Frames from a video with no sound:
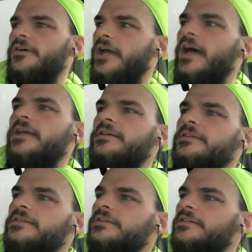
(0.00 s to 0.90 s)
Okay,
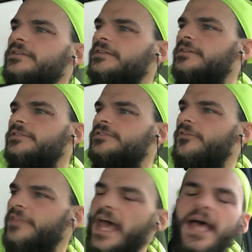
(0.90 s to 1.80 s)
so
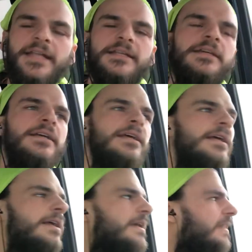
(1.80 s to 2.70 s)
then
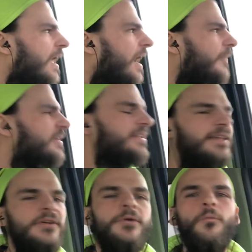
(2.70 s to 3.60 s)
I'm going to
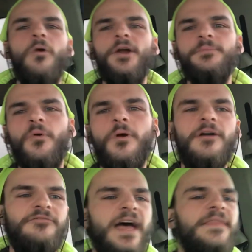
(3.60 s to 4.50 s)
tell you one more
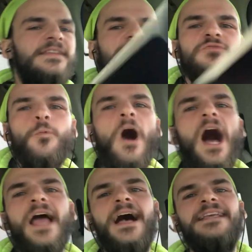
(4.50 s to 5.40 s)
event. This is
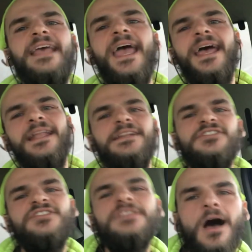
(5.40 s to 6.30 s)
why I can't, and it
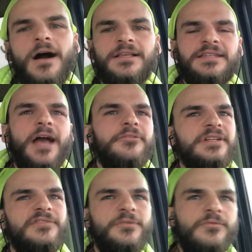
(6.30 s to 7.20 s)
sucks. I didn't
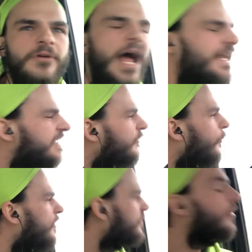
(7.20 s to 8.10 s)
even
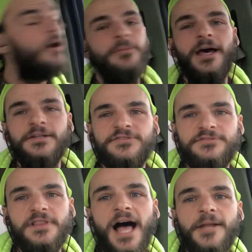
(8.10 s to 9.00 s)
want to talk about it because
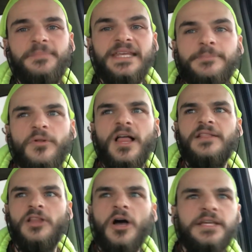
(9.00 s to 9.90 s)
there's a lot of people I
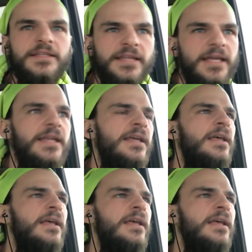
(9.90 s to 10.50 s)
like that